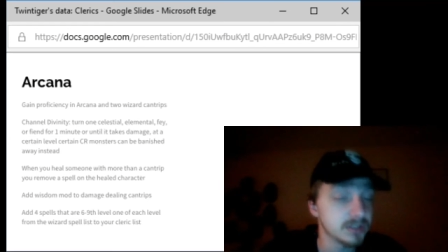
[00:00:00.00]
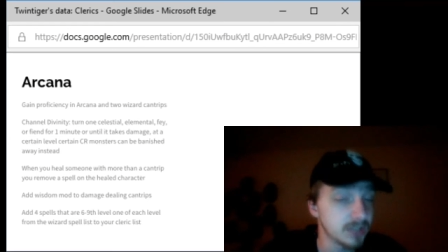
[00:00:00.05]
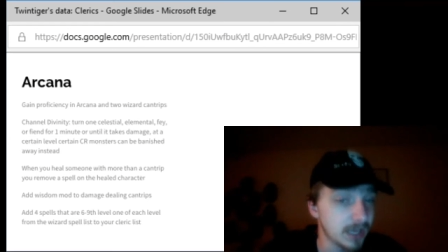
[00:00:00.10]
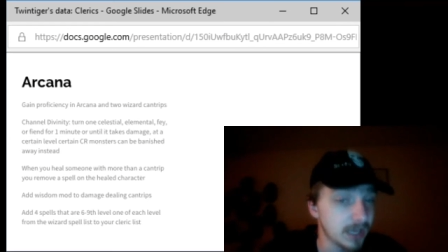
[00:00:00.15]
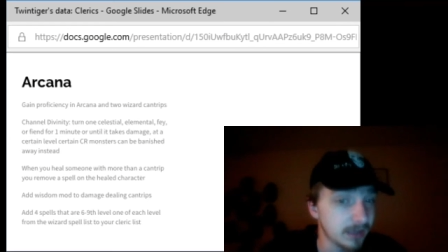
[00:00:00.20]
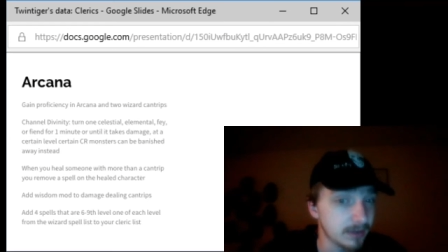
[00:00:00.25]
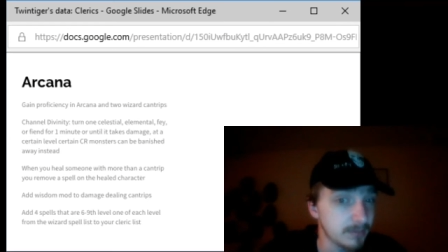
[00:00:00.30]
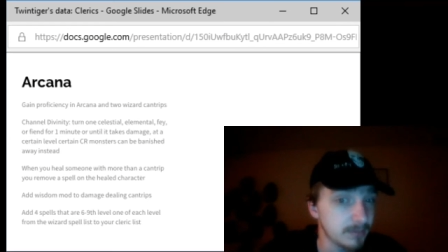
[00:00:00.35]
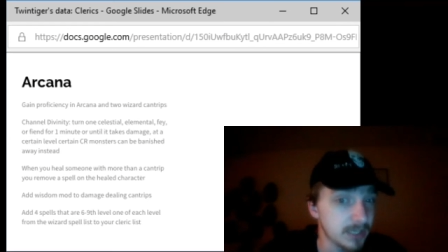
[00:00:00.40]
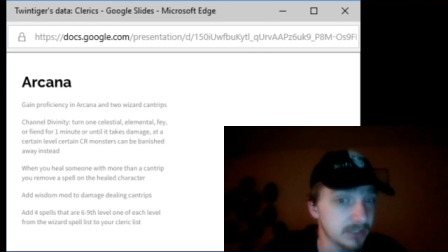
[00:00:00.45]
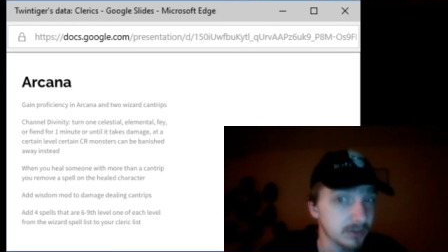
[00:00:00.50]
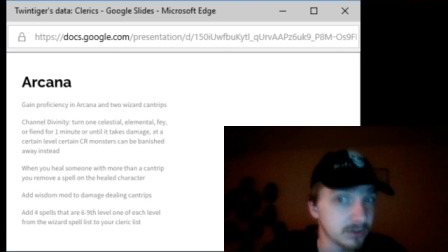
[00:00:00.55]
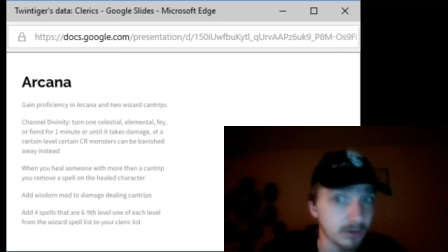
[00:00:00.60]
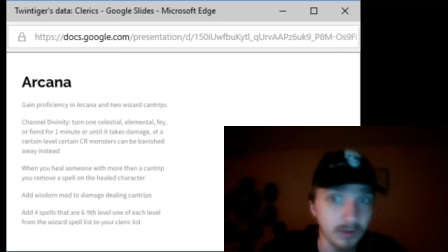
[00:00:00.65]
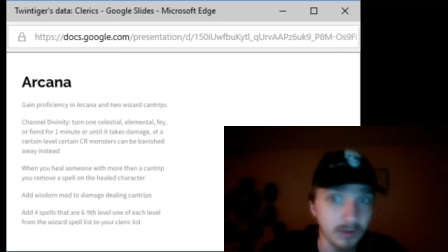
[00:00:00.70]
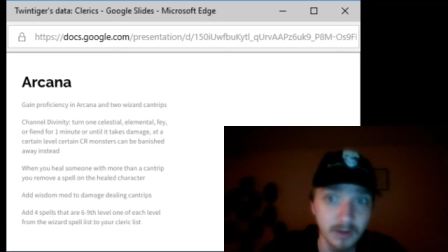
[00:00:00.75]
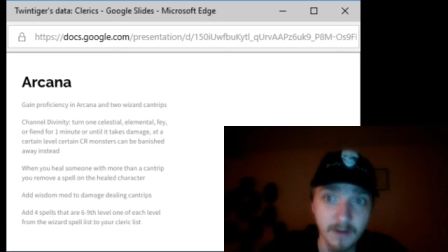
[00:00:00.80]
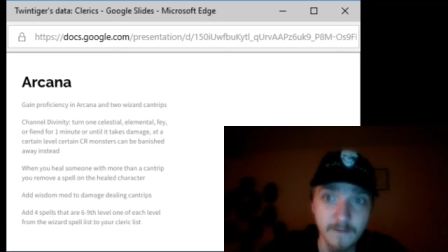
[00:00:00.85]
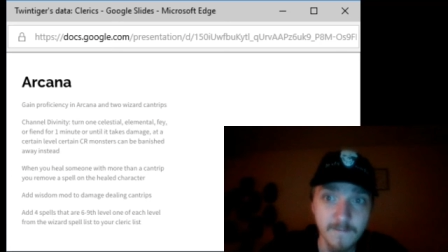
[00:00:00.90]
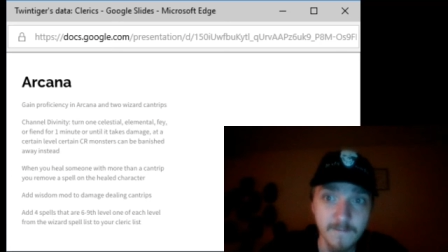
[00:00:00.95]
Elemental,
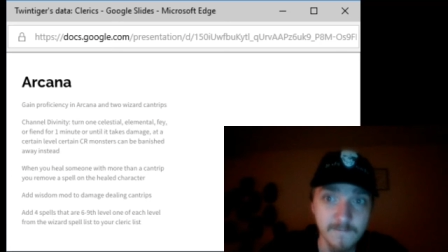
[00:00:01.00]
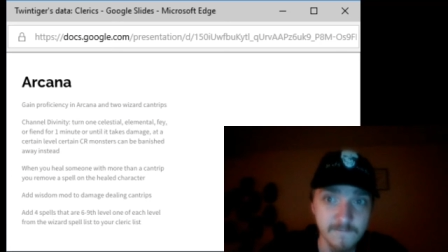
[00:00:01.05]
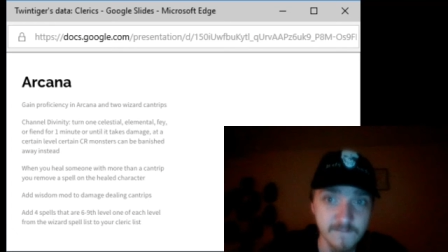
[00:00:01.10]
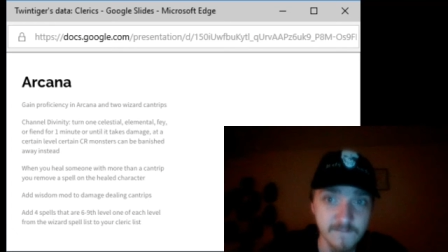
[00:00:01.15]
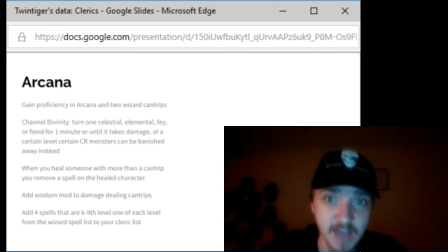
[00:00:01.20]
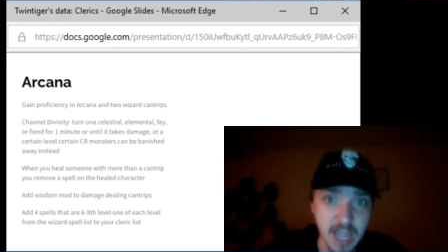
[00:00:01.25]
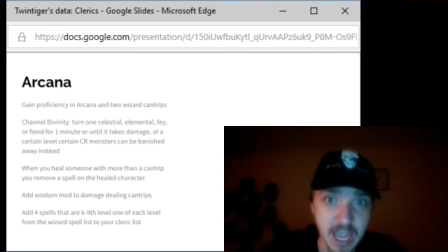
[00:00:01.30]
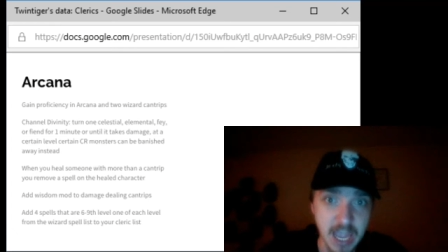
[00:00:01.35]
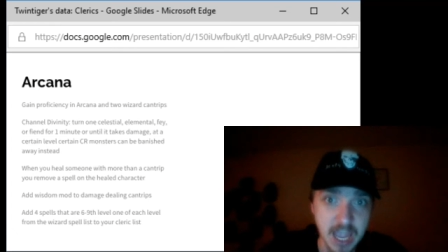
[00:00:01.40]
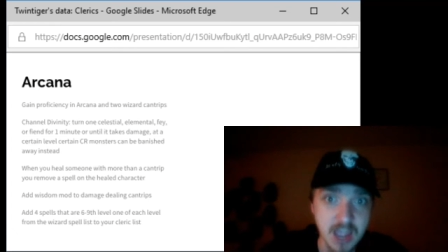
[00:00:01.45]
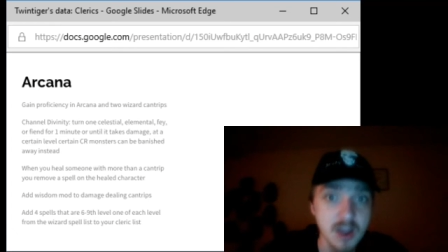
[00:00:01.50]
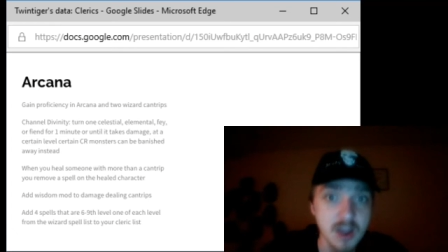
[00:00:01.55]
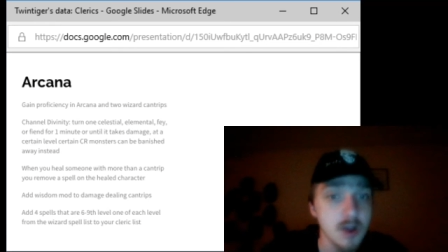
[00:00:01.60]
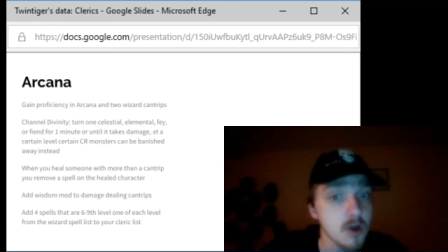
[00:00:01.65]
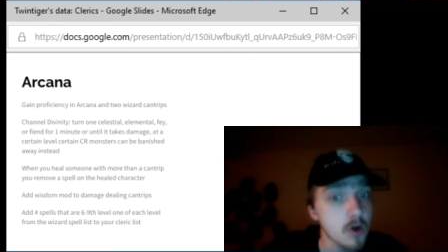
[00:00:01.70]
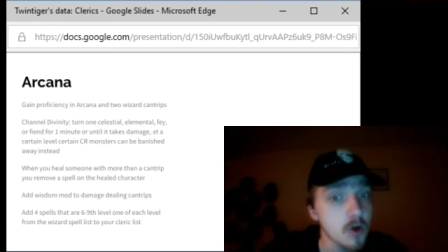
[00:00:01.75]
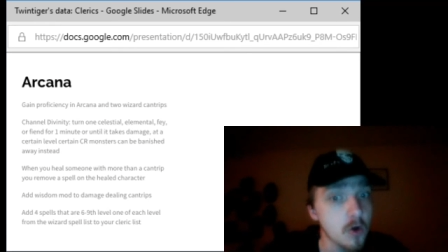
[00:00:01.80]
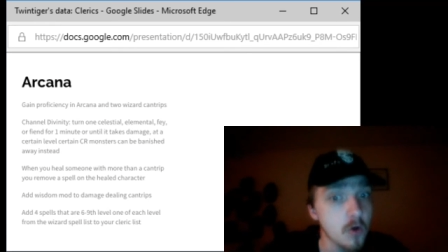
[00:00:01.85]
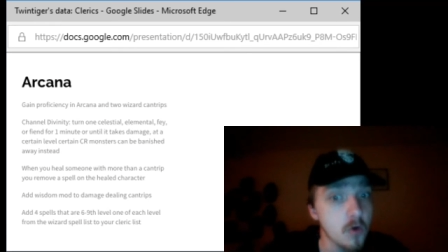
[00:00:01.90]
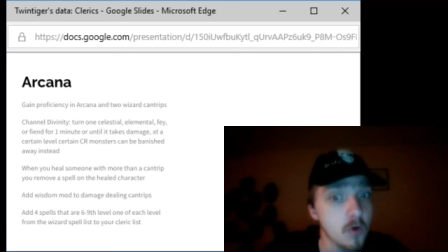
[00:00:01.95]
Fey,
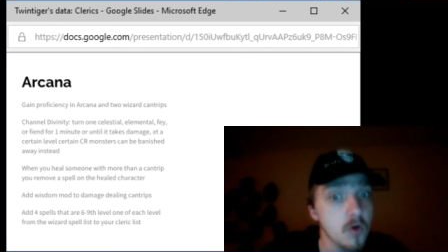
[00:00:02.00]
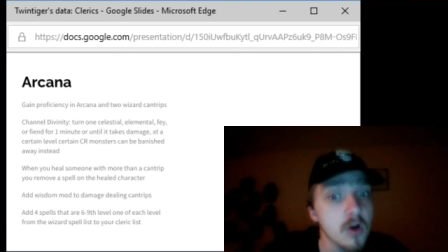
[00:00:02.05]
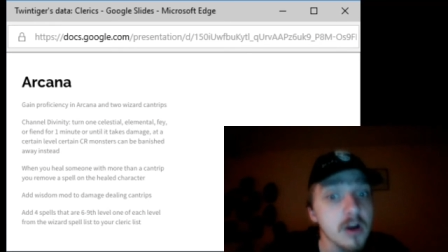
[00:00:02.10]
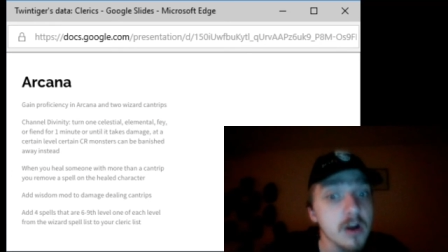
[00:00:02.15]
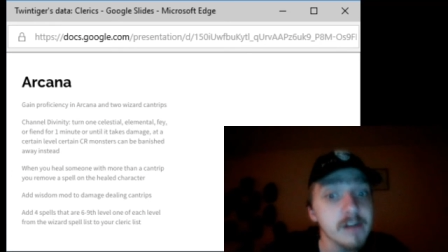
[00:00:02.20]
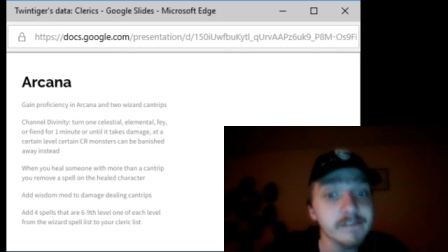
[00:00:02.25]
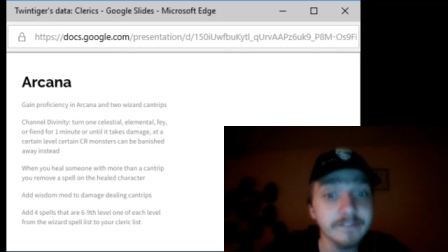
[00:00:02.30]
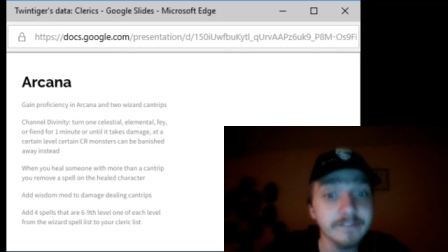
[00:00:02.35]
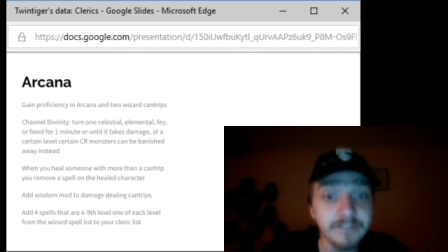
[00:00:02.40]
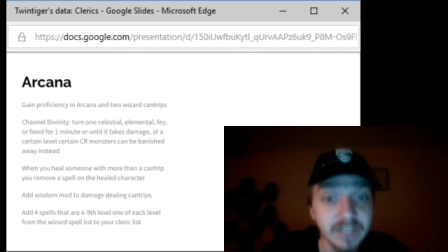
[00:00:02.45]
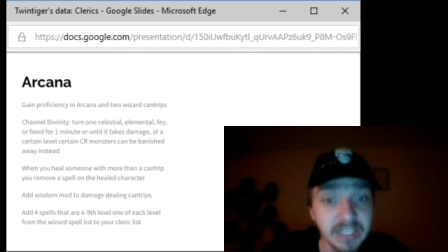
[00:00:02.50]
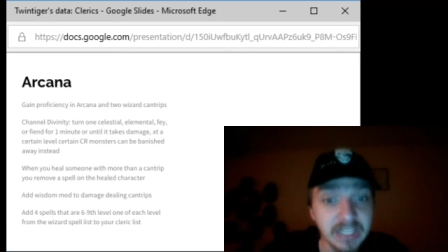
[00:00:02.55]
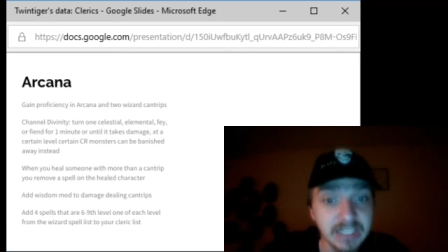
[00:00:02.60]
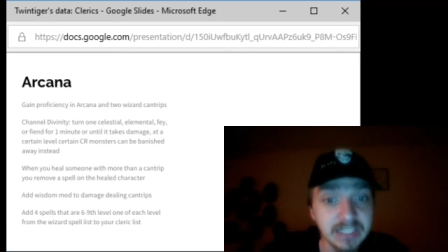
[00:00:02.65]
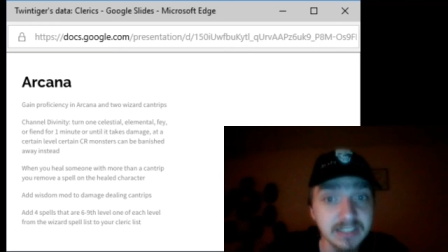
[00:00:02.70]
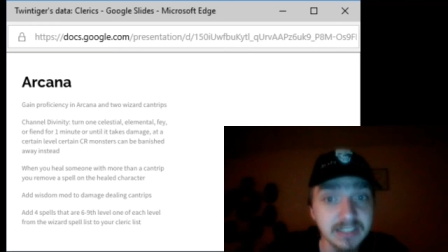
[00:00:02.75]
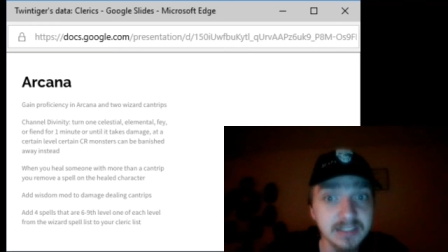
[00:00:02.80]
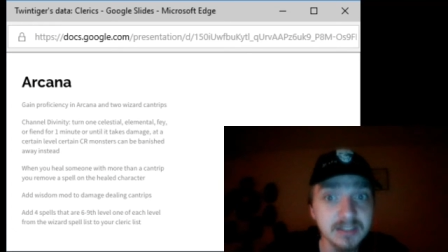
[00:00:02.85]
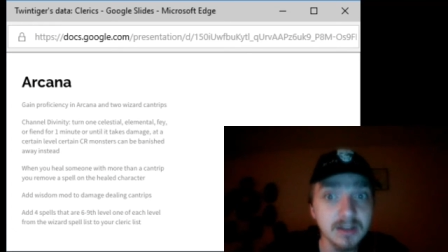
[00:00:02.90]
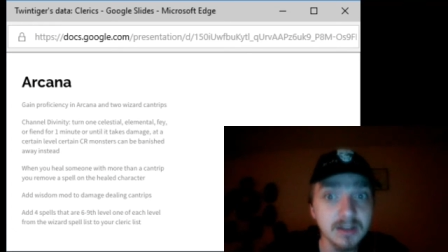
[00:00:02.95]
or
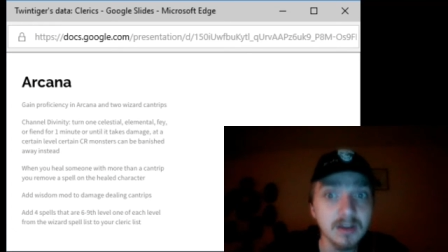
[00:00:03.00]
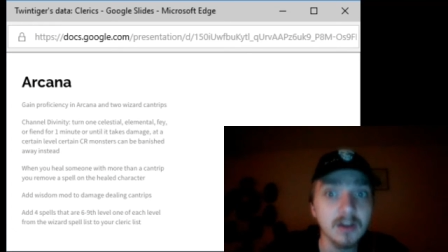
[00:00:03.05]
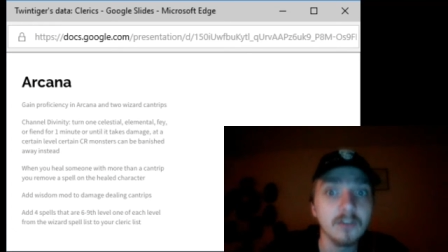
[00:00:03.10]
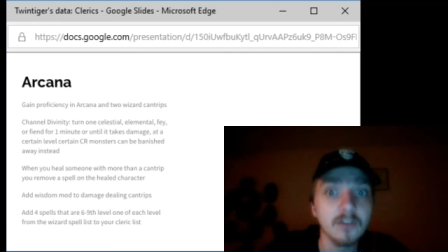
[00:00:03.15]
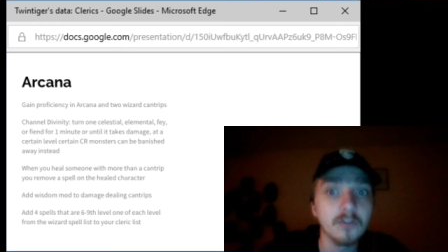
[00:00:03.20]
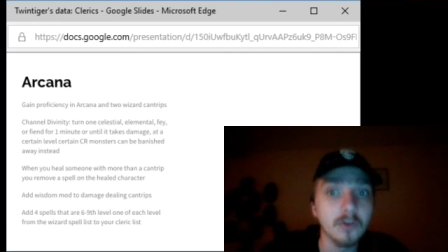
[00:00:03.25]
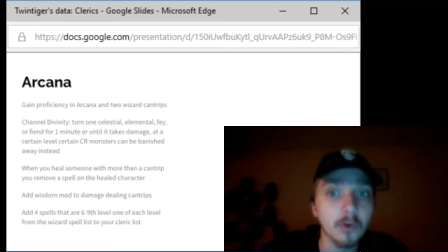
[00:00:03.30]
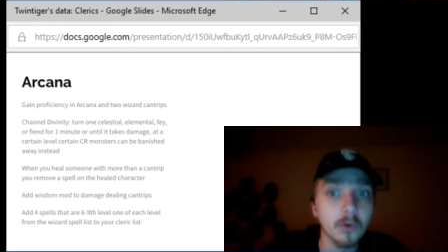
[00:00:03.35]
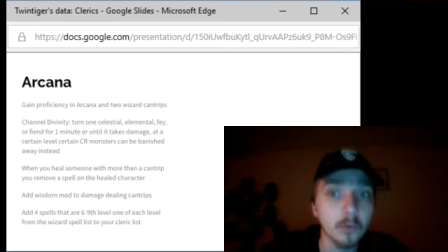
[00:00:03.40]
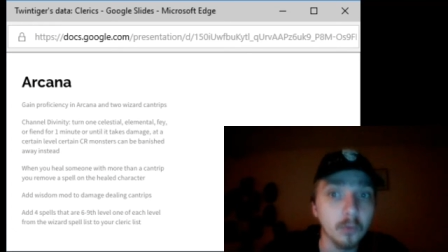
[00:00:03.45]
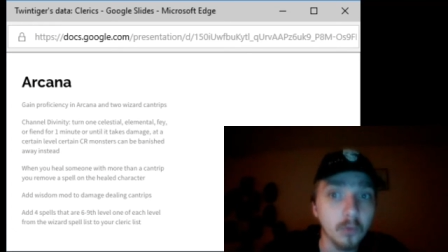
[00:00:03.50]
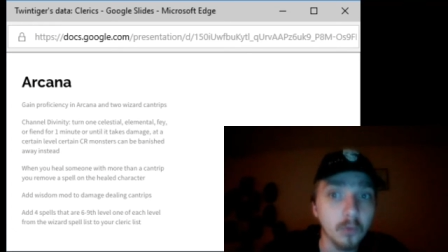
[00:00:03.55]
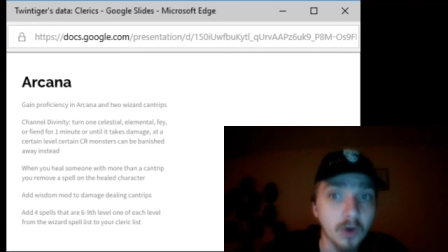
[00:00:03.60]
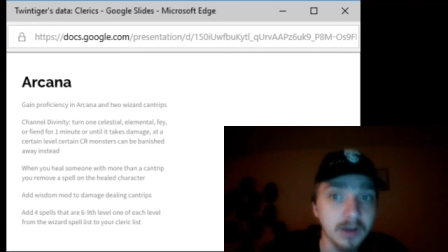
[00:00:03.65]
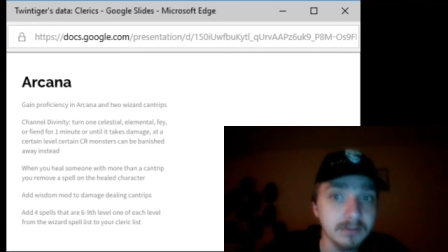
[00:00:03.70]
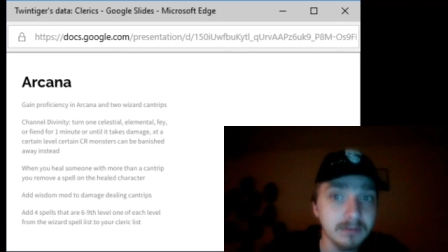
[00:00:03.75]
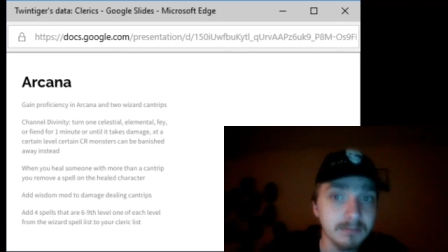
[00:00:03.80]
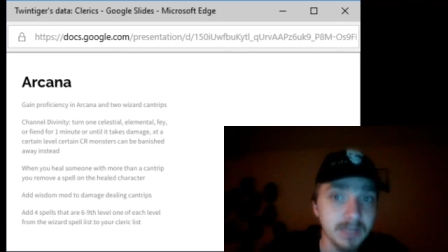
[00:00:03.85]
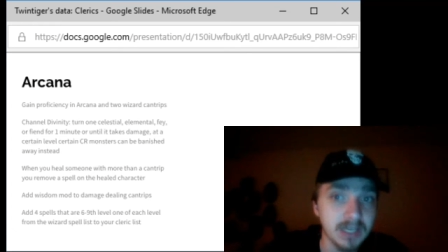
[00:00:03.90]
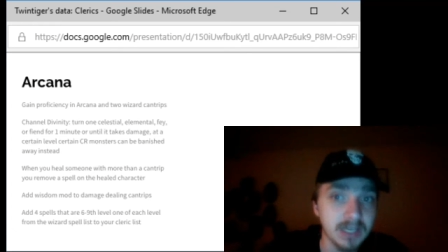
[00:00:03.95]
Fiend for
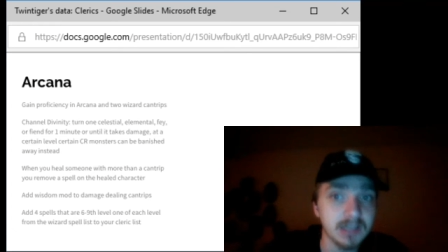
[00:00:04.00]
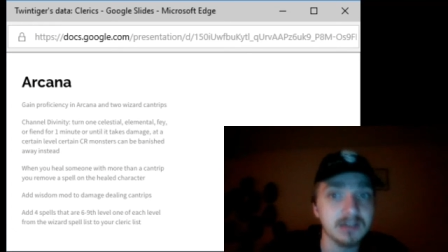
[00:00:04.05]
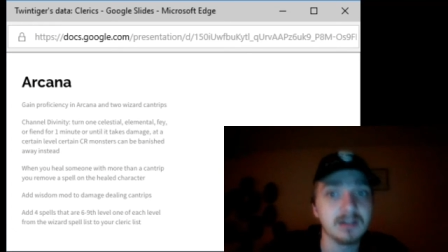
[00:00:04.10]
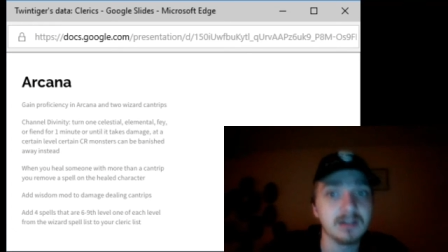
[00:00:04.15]
one minute,